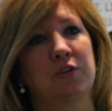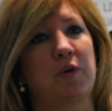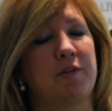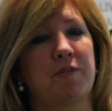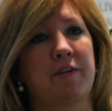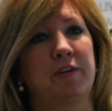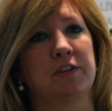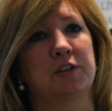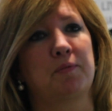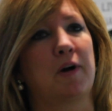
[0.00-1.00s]
25
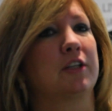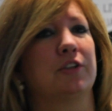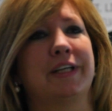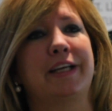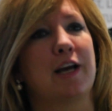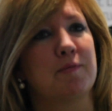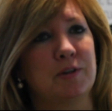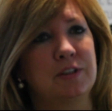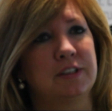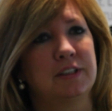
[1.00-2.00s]
years at Procter &
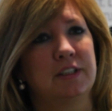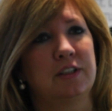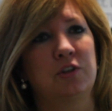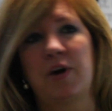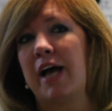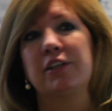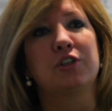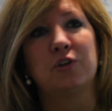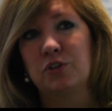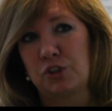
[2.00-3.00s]
Gamble, who has
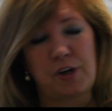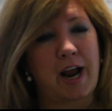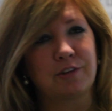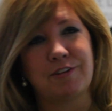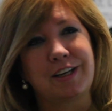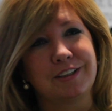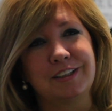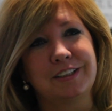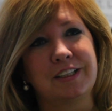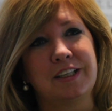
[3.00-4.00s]
no track record?